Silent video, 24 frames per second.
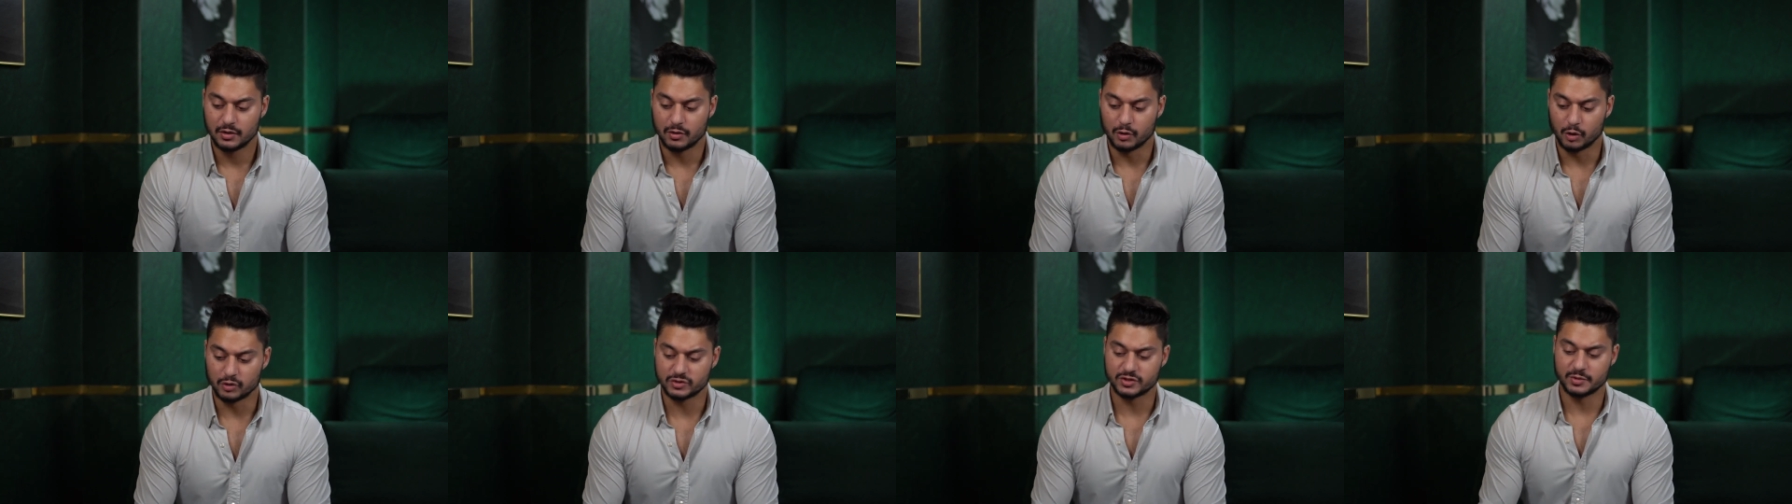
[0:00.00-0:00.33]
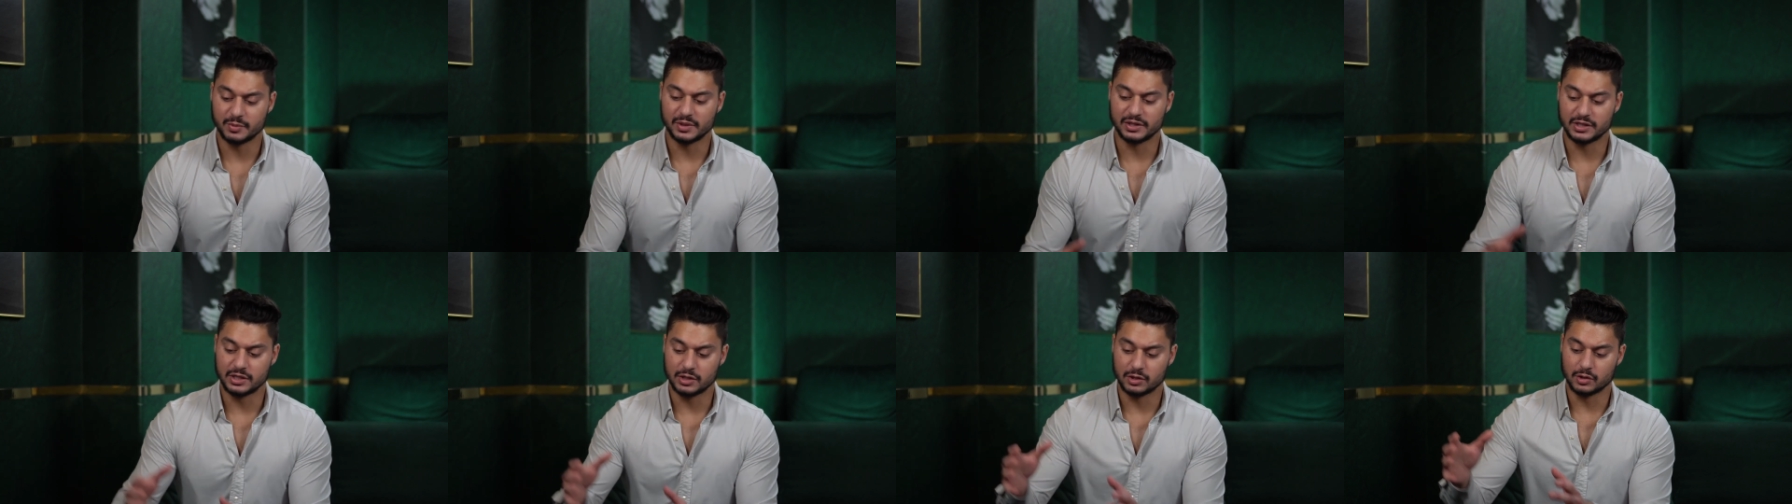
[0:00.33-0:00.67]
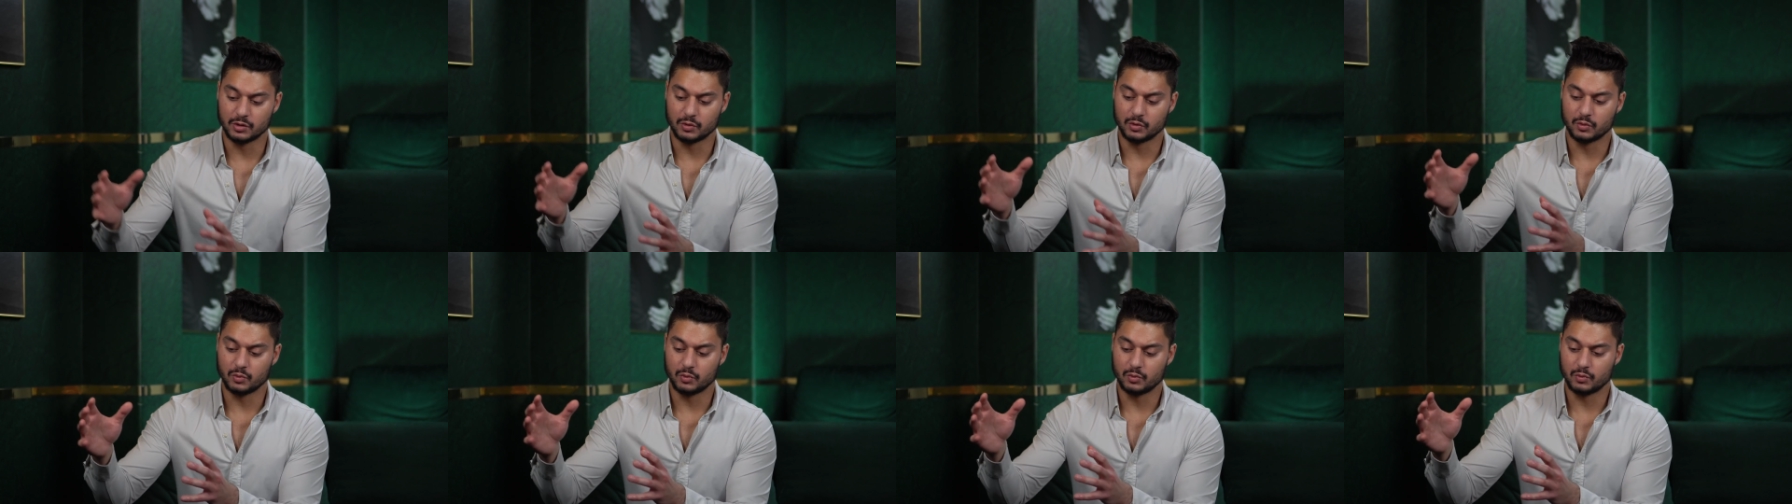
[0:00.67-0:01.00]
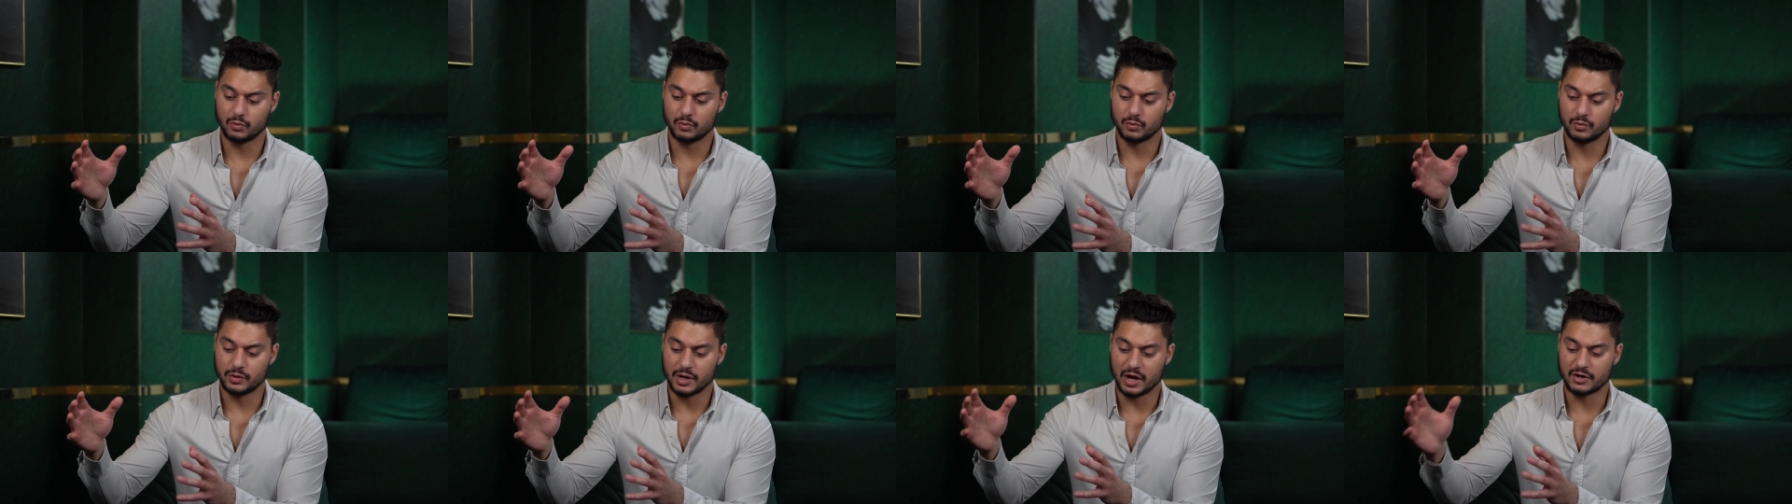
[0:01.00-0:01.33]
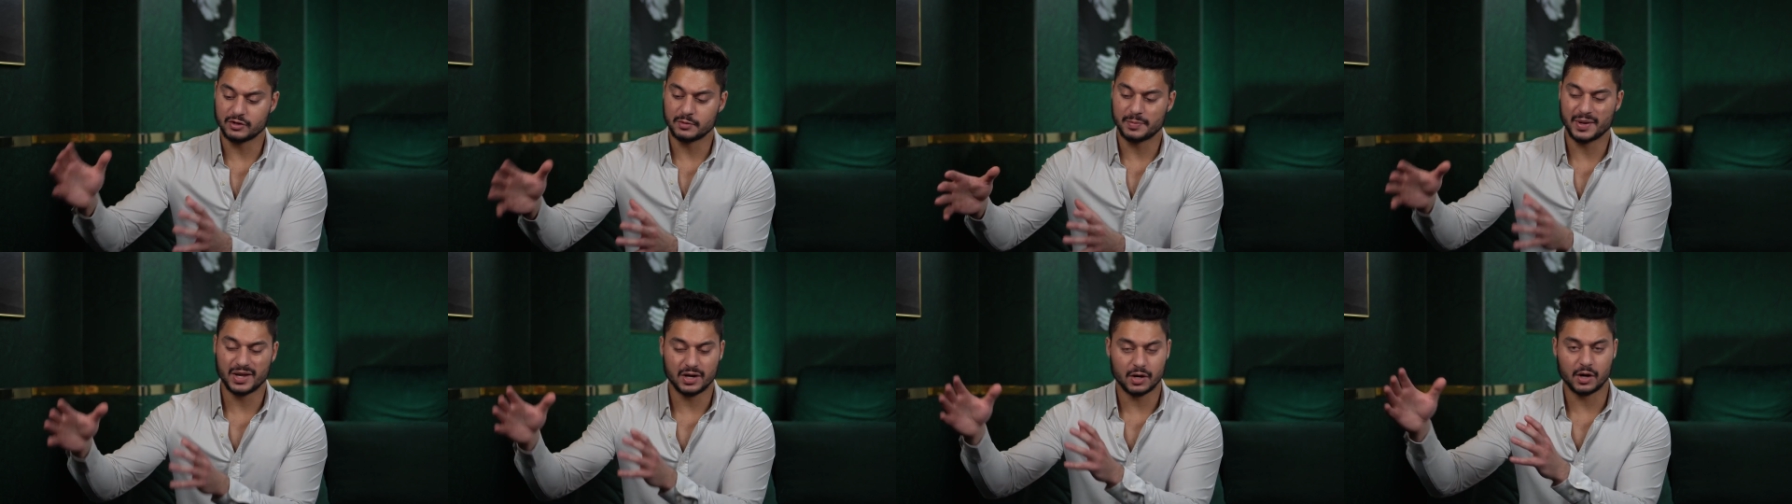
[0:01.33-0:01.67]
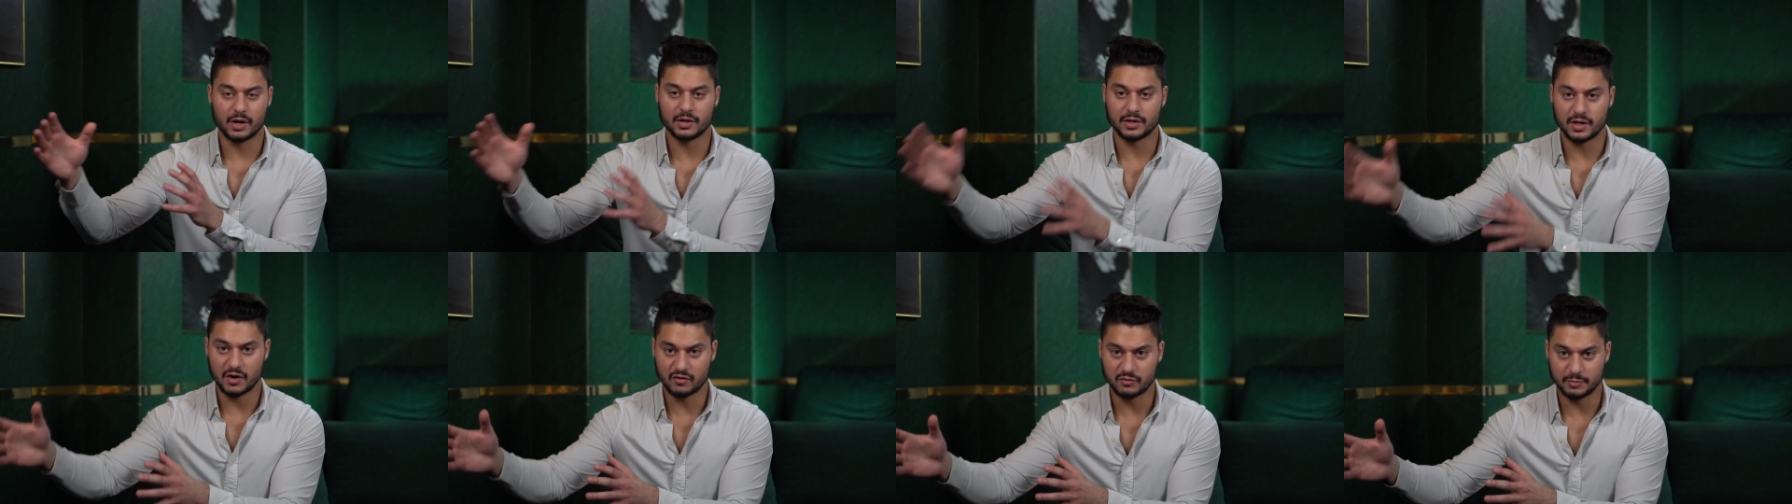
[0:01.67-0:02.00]
Ultimately, you're now dependent
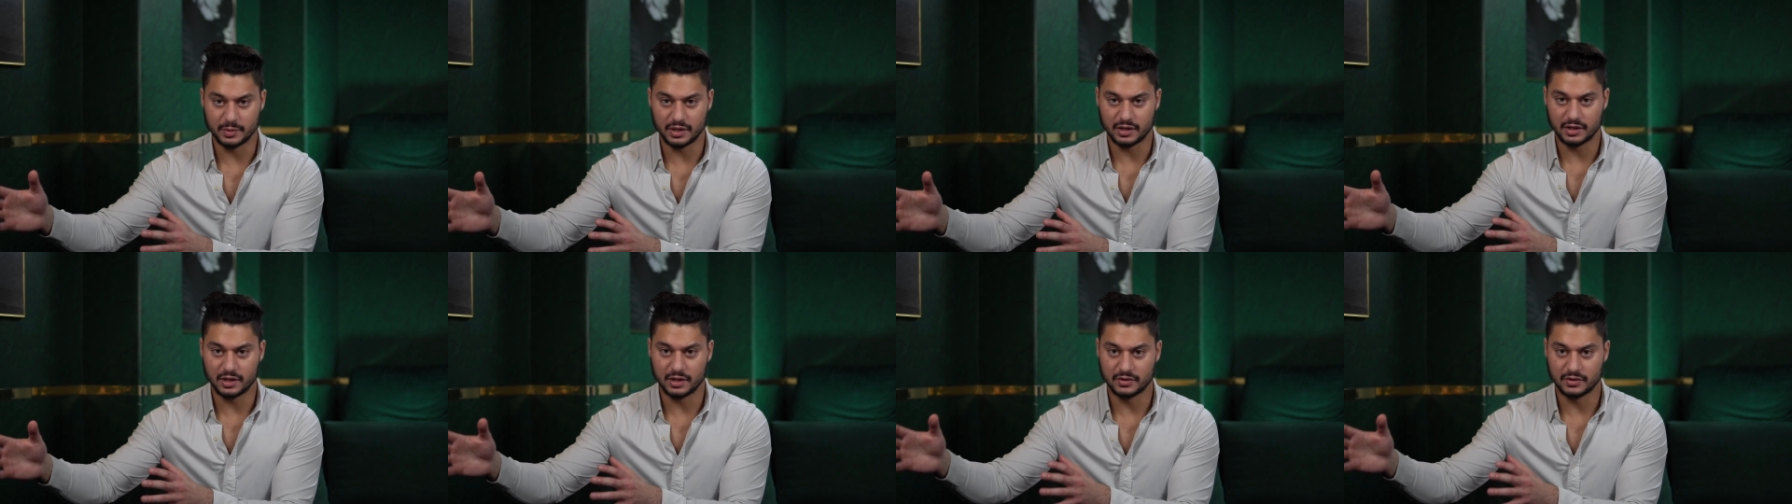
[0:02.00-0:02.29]
on government,